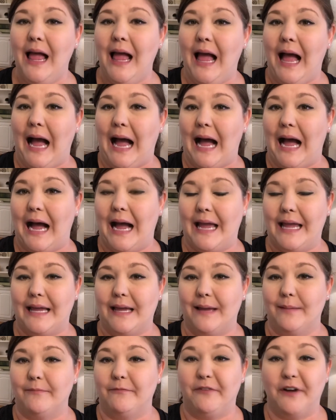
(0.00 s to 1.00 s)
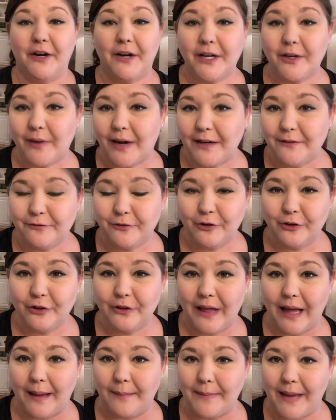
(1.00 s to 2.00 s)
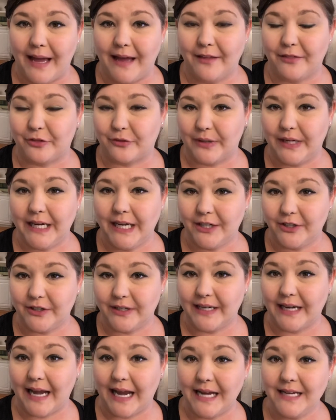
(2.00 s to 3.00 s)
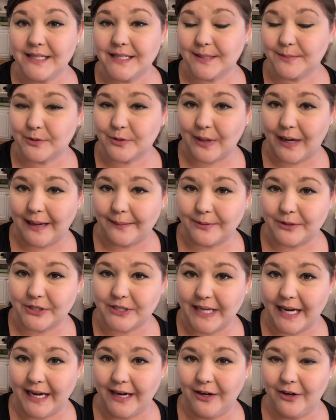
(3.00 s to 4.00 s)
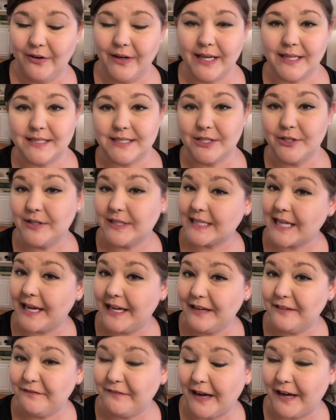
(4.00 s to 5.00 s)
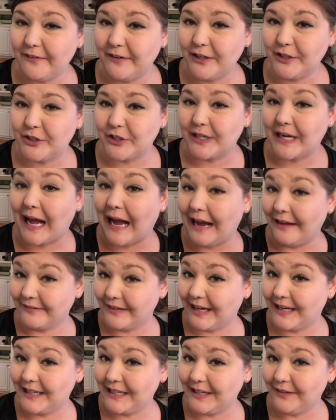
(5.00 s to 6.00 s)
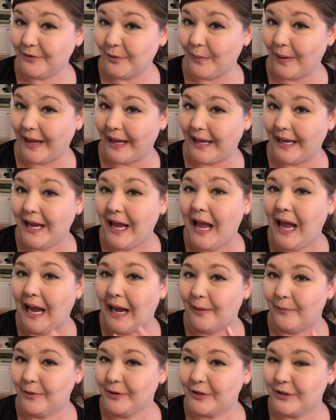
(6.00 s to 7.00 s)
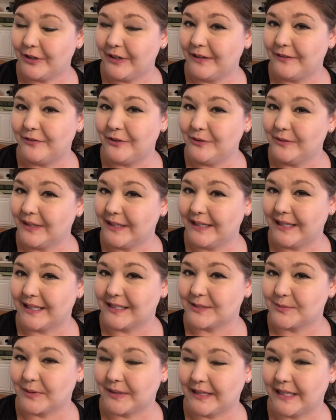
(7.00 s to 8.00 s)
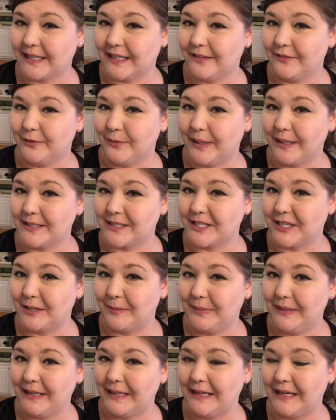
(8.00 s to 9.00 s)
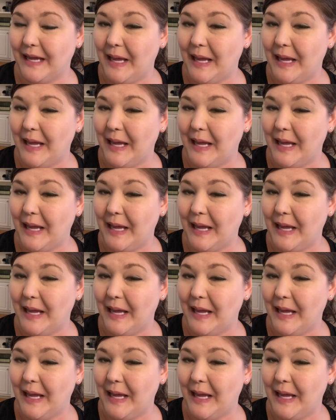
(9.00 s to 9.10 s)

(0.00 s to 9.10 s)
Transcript: I am very grateful. I'm at 308 subscribers now. As soon as I hit 500, I've got a giveaway. I wonder if you can guess what that giveaway is gonna be.